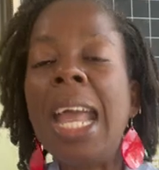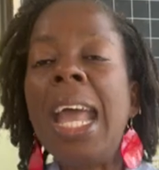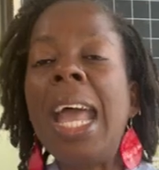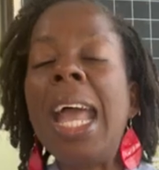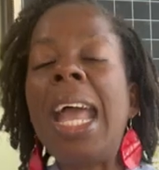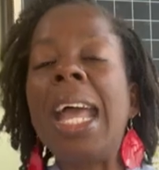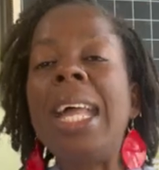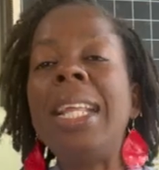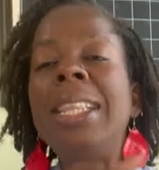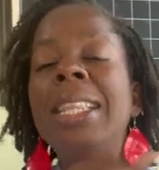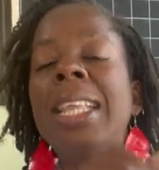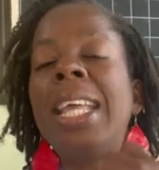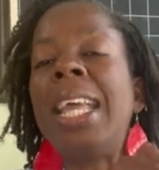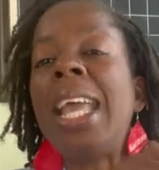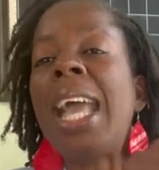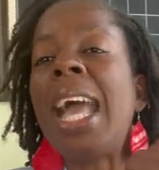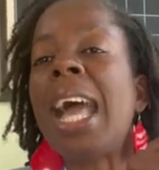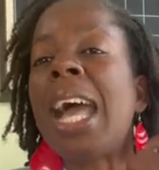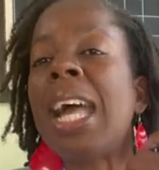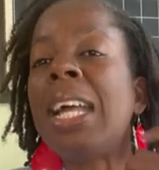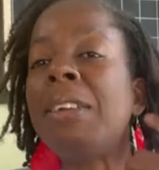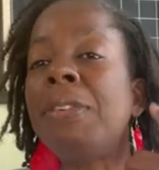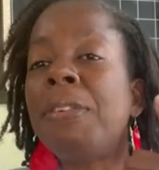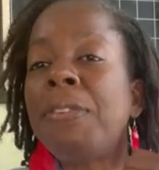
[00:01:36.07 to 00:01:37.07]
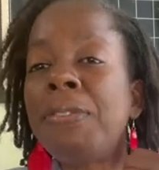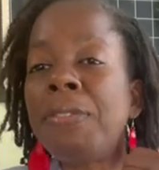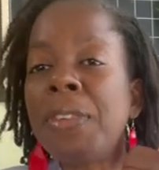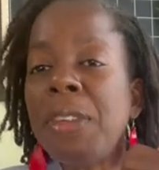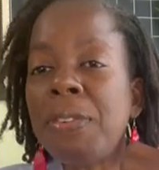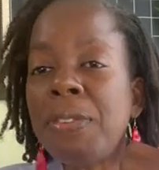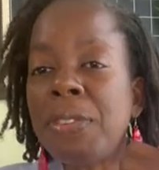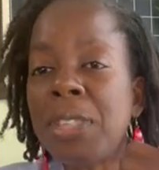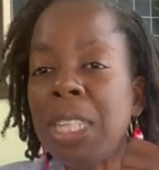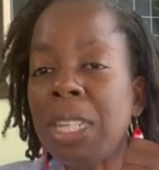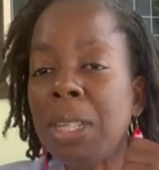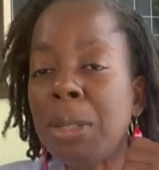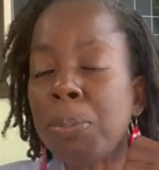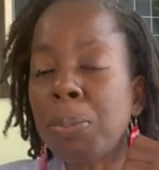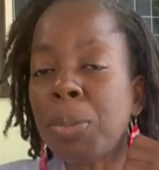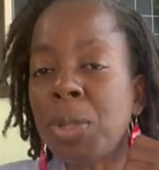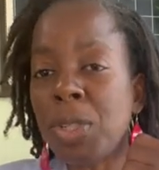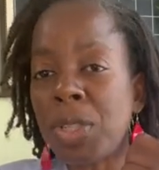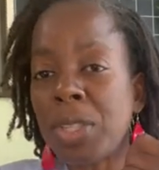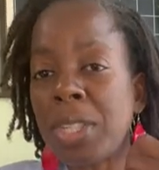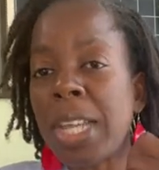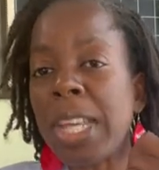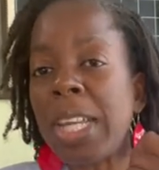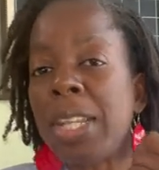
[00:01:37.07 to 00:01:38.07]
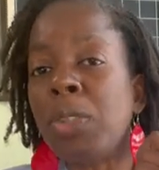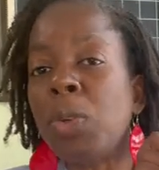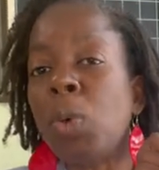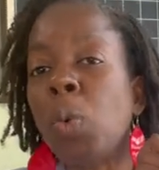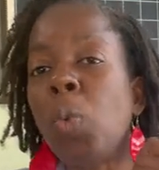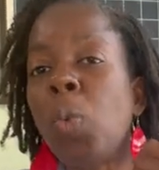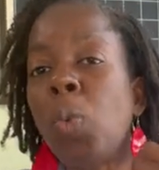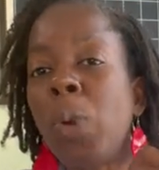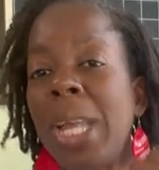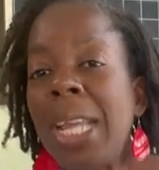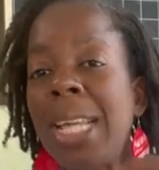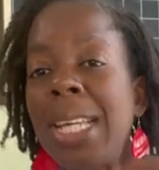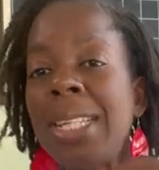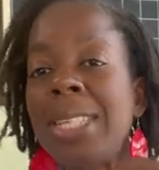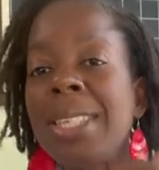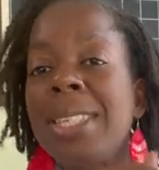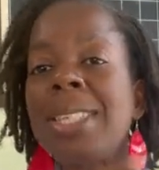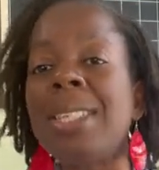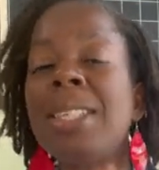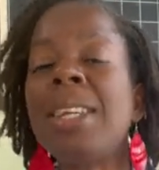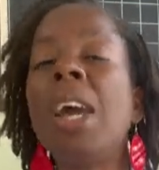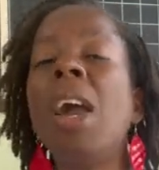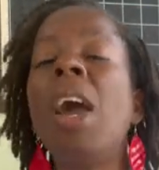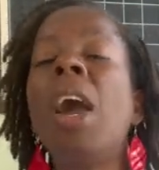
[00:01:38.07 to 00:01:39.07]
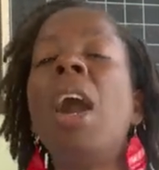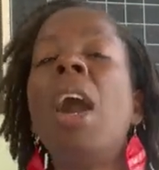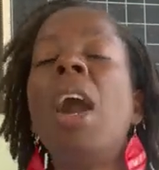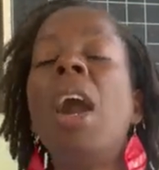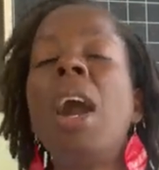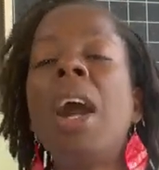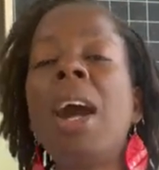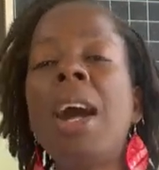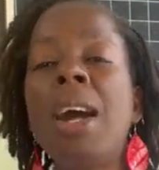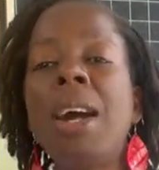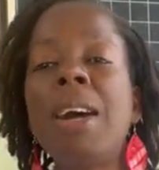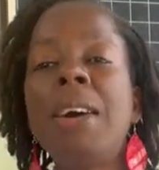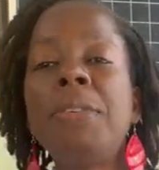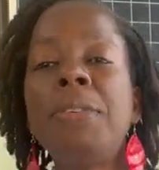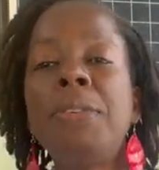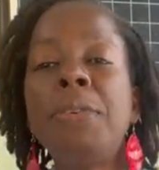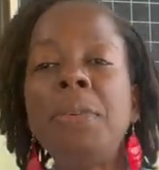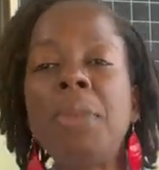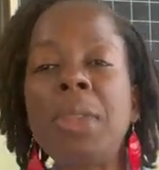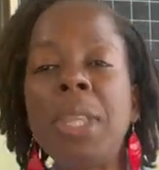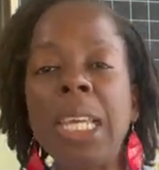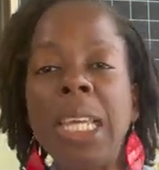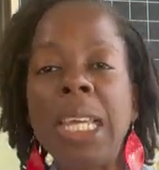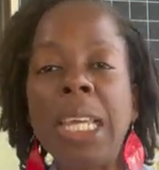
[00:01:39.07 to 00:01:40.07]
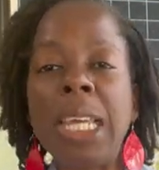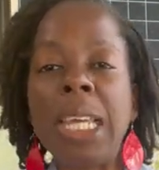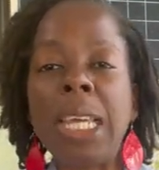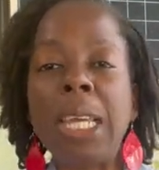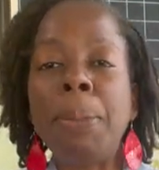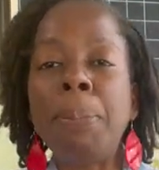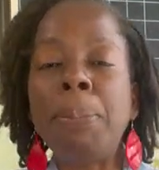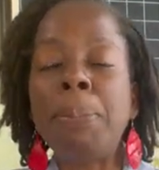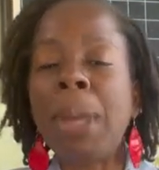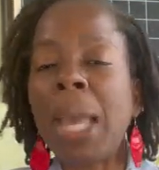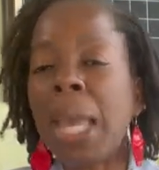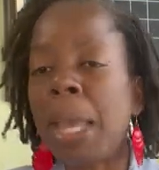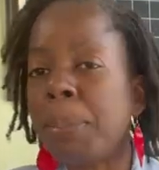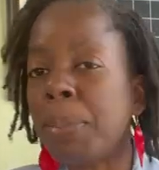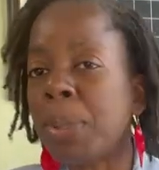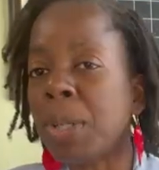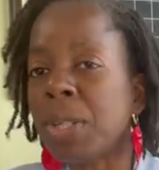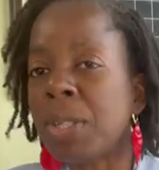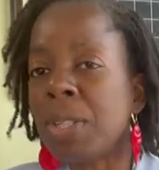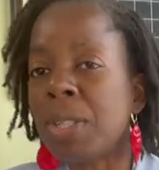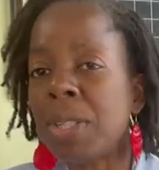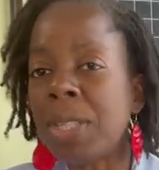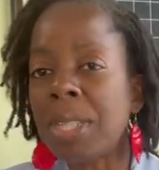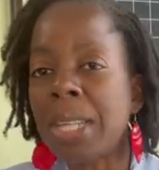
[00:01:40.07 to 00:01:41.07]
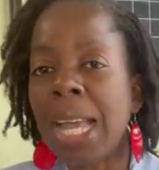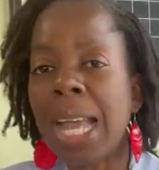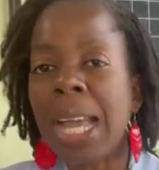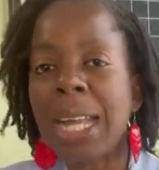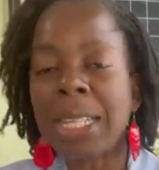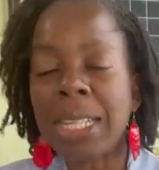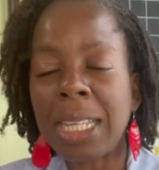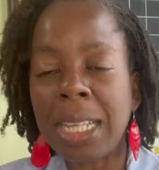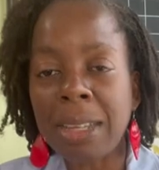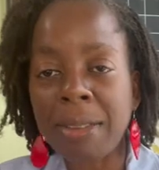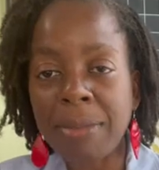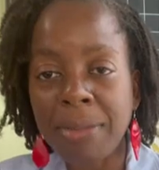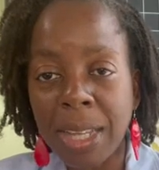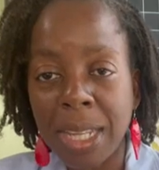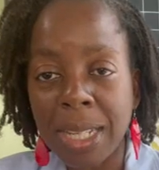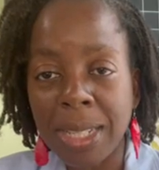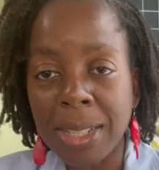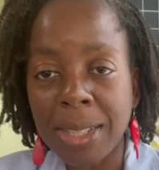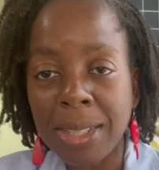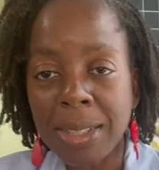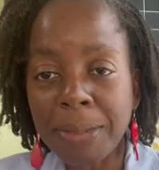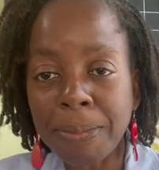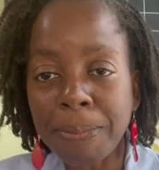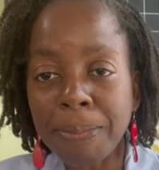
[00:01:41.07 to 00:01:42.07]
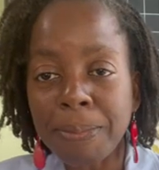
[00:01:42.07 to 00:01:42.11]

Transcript: and they had 50% waste of the papers at the event.